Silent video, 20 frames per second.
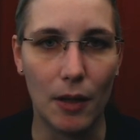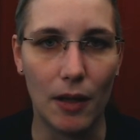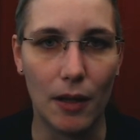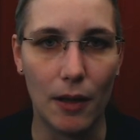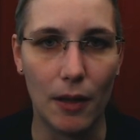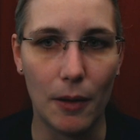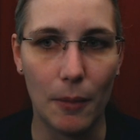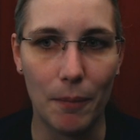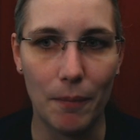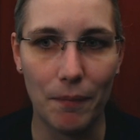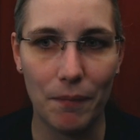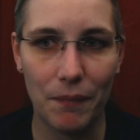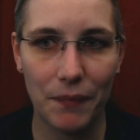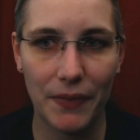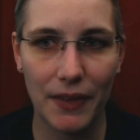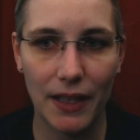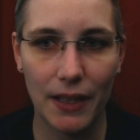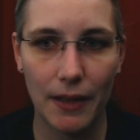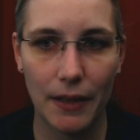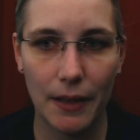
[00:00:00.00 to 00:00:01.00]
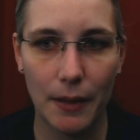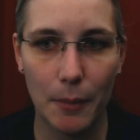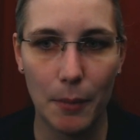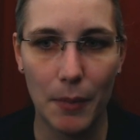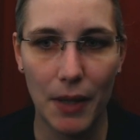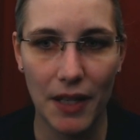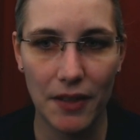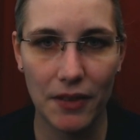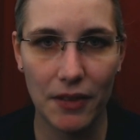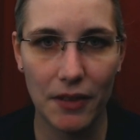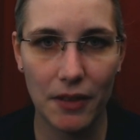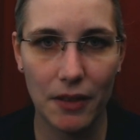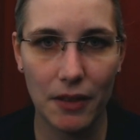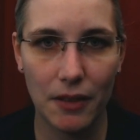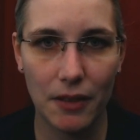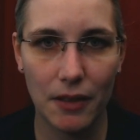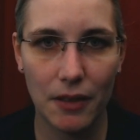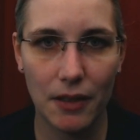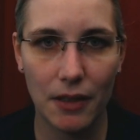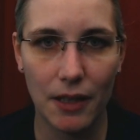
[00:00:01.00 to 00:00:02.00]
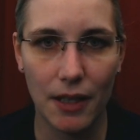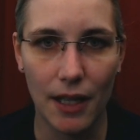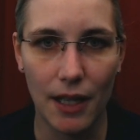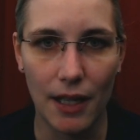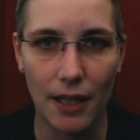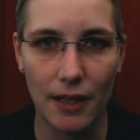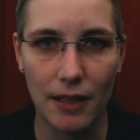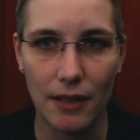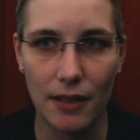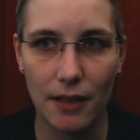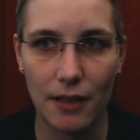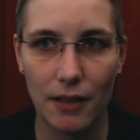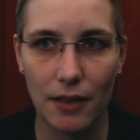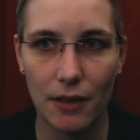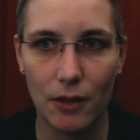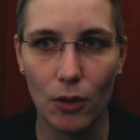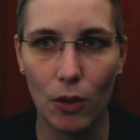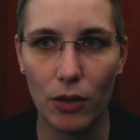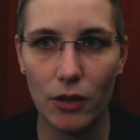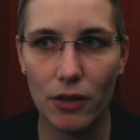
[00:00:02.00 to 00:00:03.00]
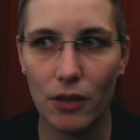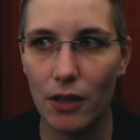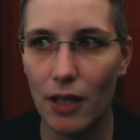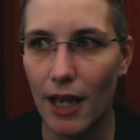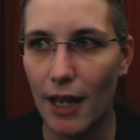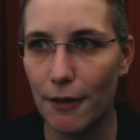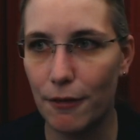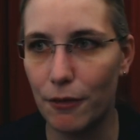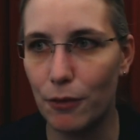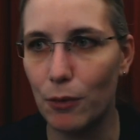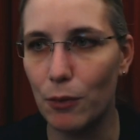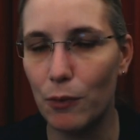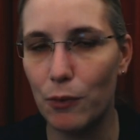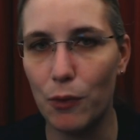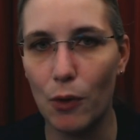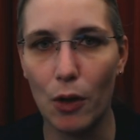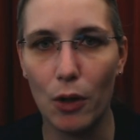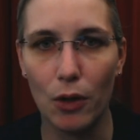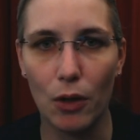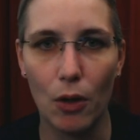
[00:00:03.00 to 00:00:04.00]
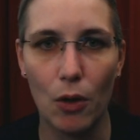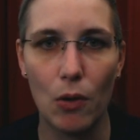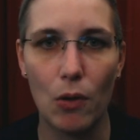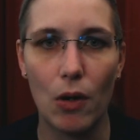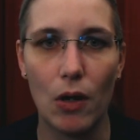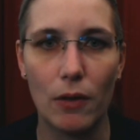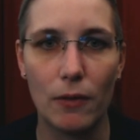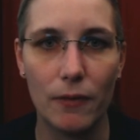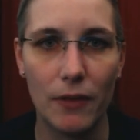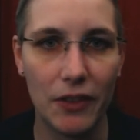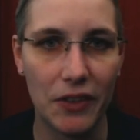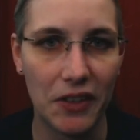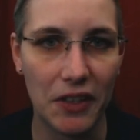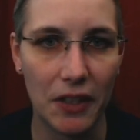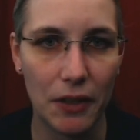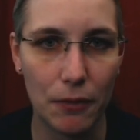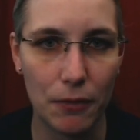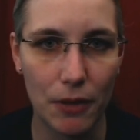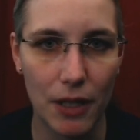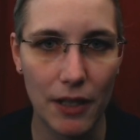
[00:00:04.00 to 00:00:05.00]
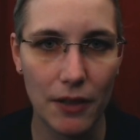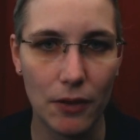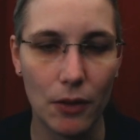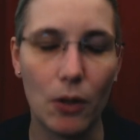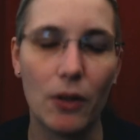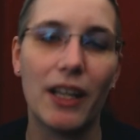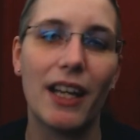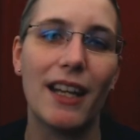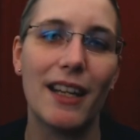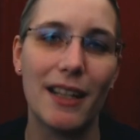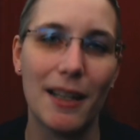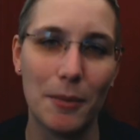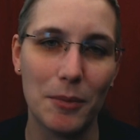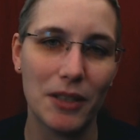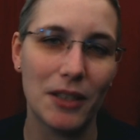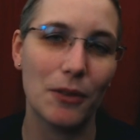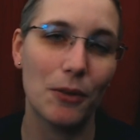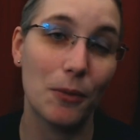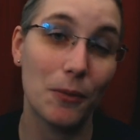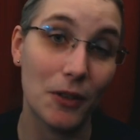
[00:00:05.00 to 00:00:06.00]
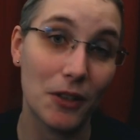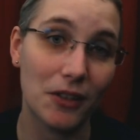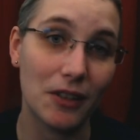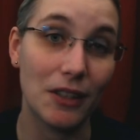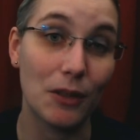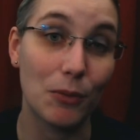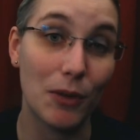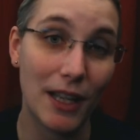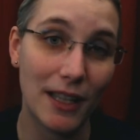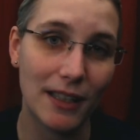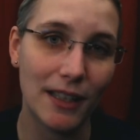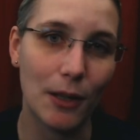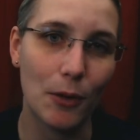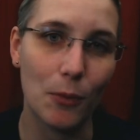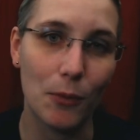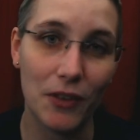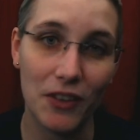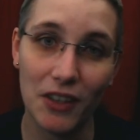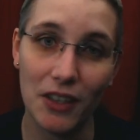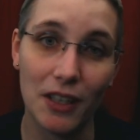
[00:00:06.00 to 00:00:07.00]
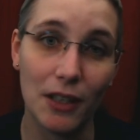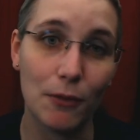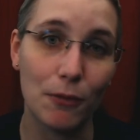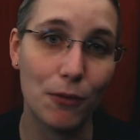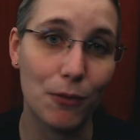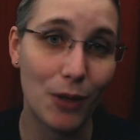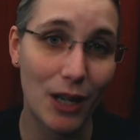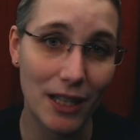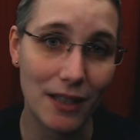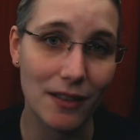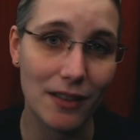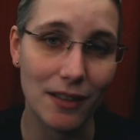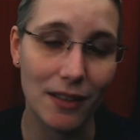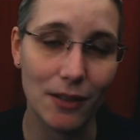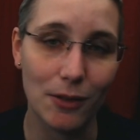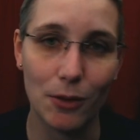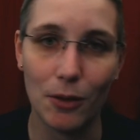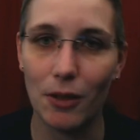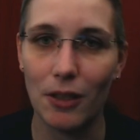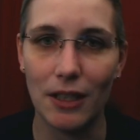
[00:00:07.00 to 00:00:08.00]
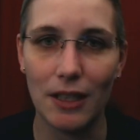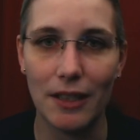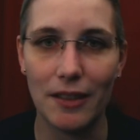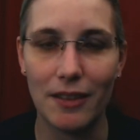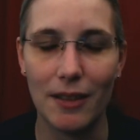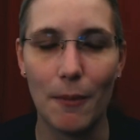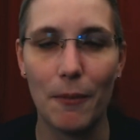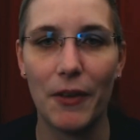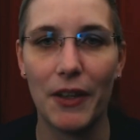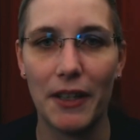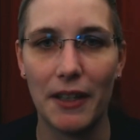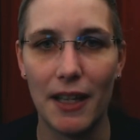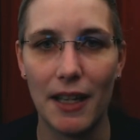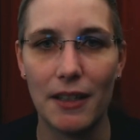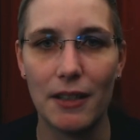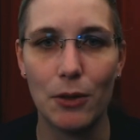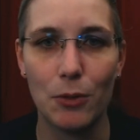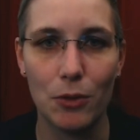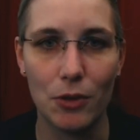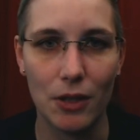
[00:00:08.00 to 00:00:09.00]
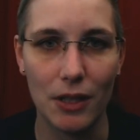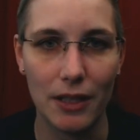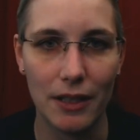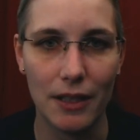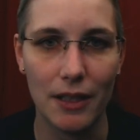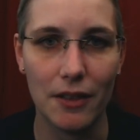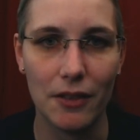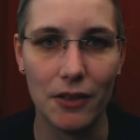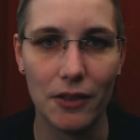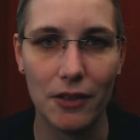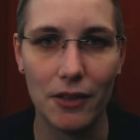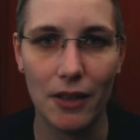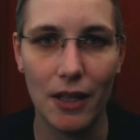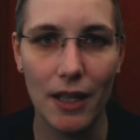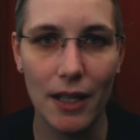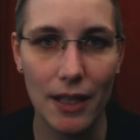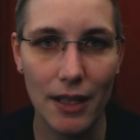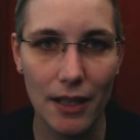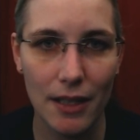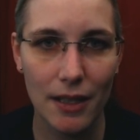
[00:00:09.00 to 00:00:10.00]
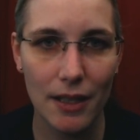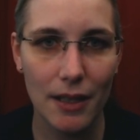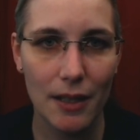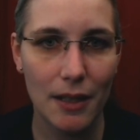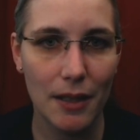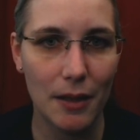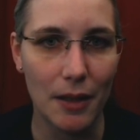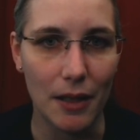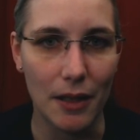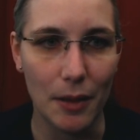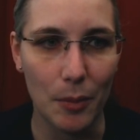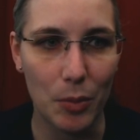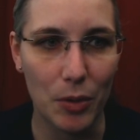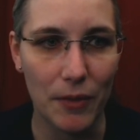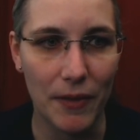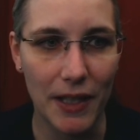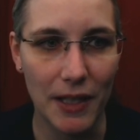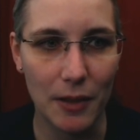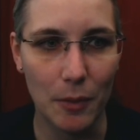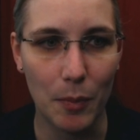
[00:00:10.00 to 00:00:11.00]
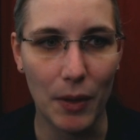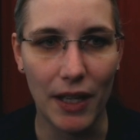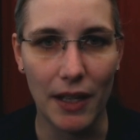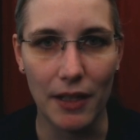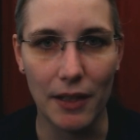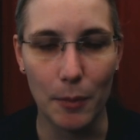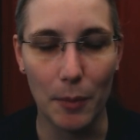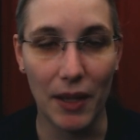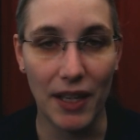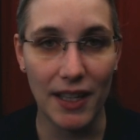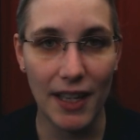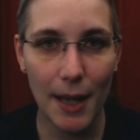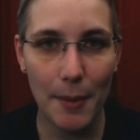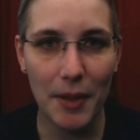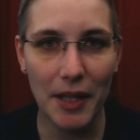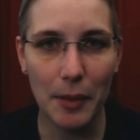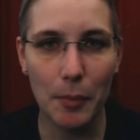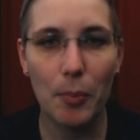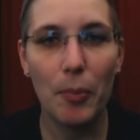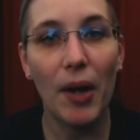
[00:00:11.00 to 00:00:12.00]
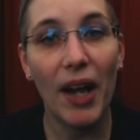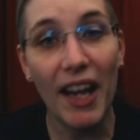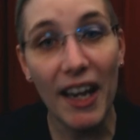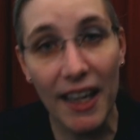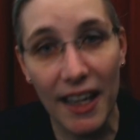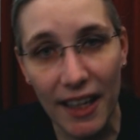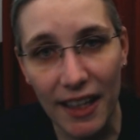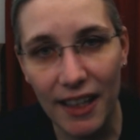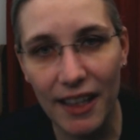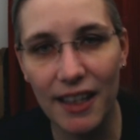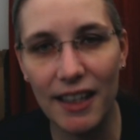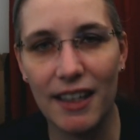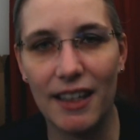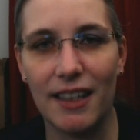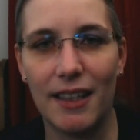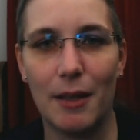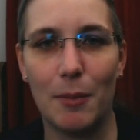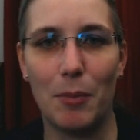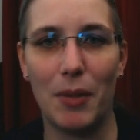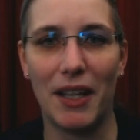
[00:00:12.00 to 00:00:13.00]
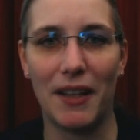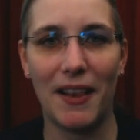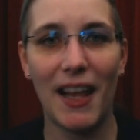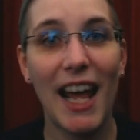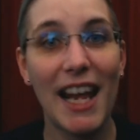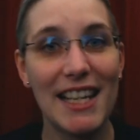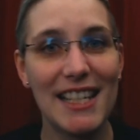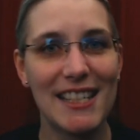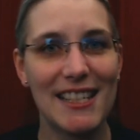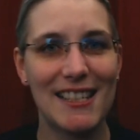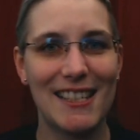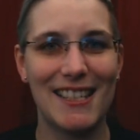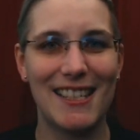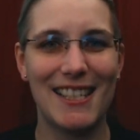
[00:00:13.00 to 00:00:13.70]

um, best and not have to forego on visiting friends. Okay, I mean, obviously, right now, visiting friends is certainly something that usually is uh, prevented by the pandemic, but back then,